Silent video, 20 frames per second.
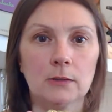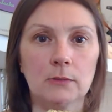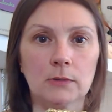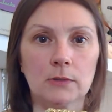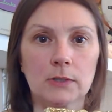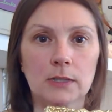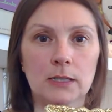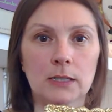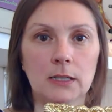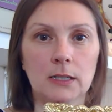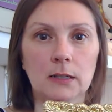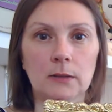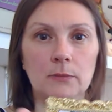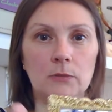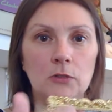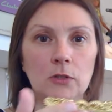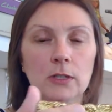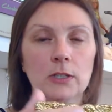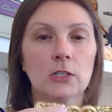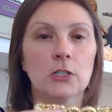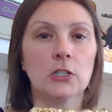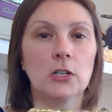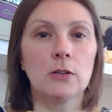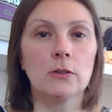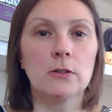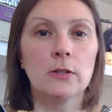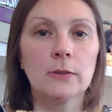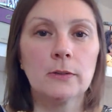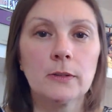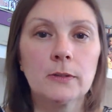What's in it? I'm trying to show
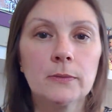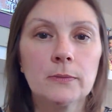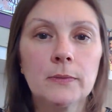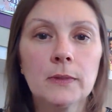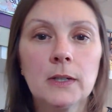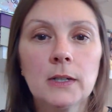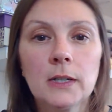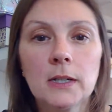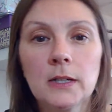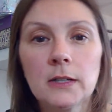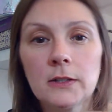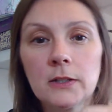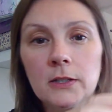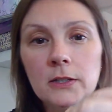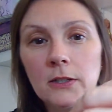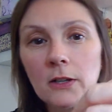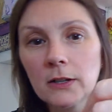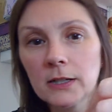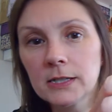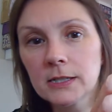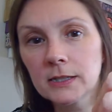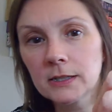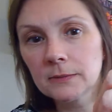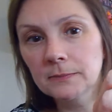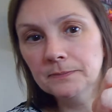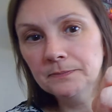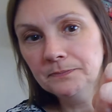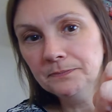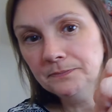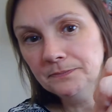you the nice.
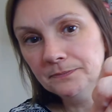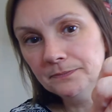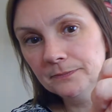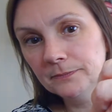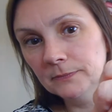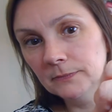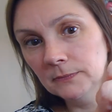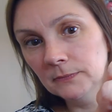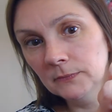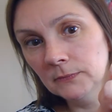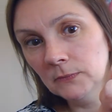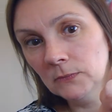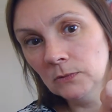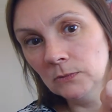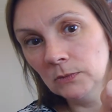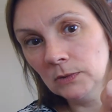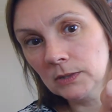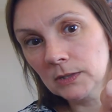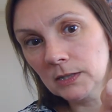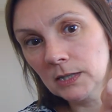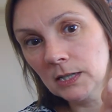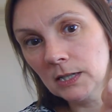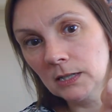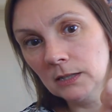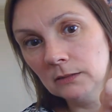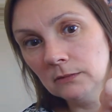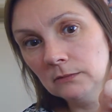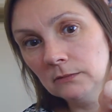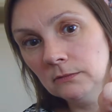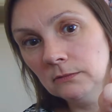What's that?
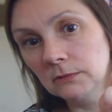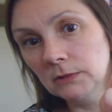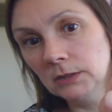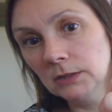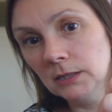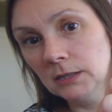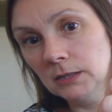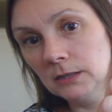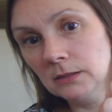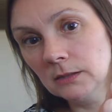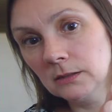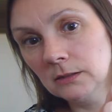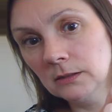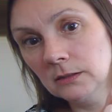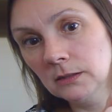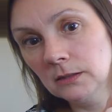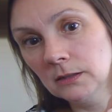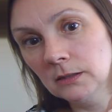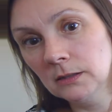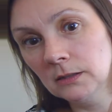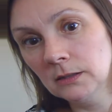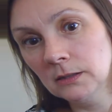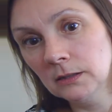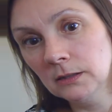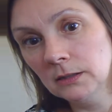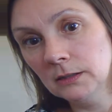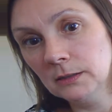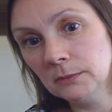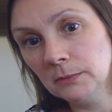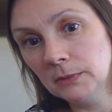Oh goodness.
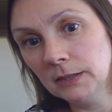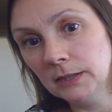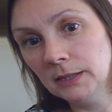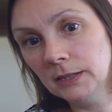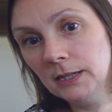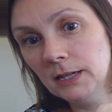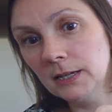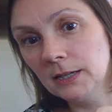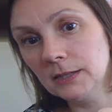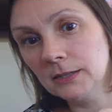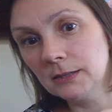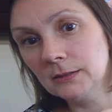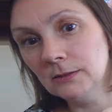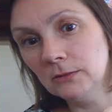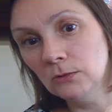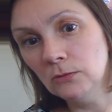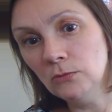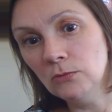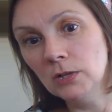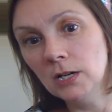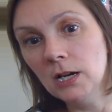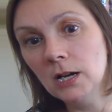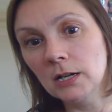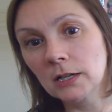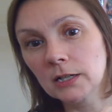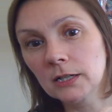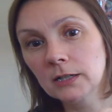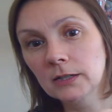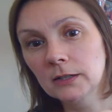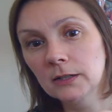Yes. Oh
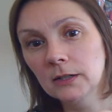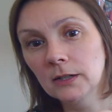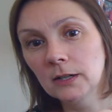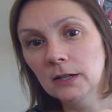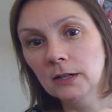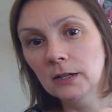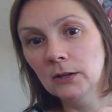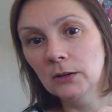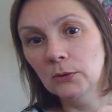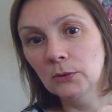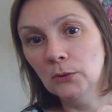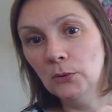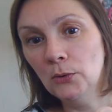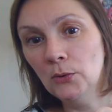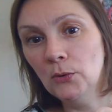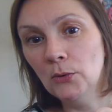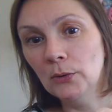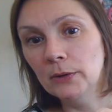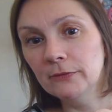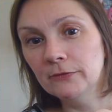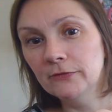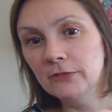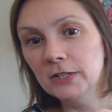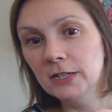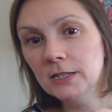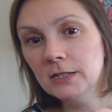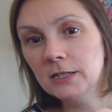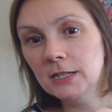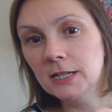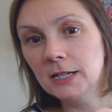look. Oh,
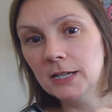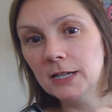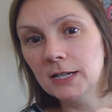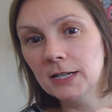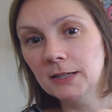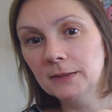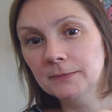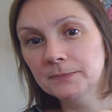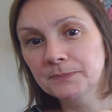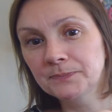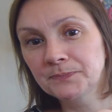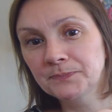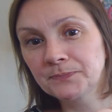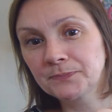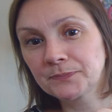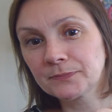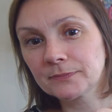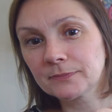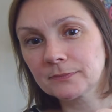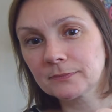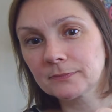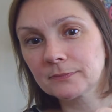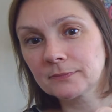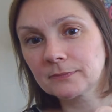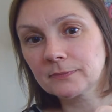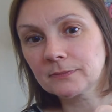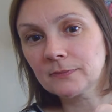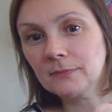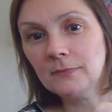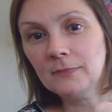infinity.
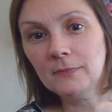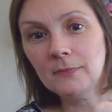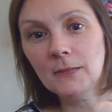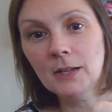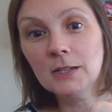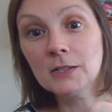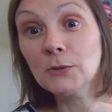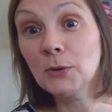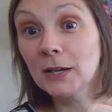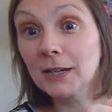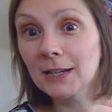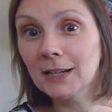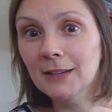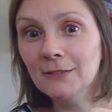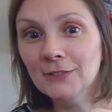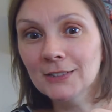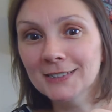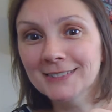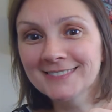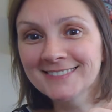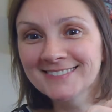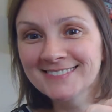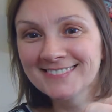That's quite clever.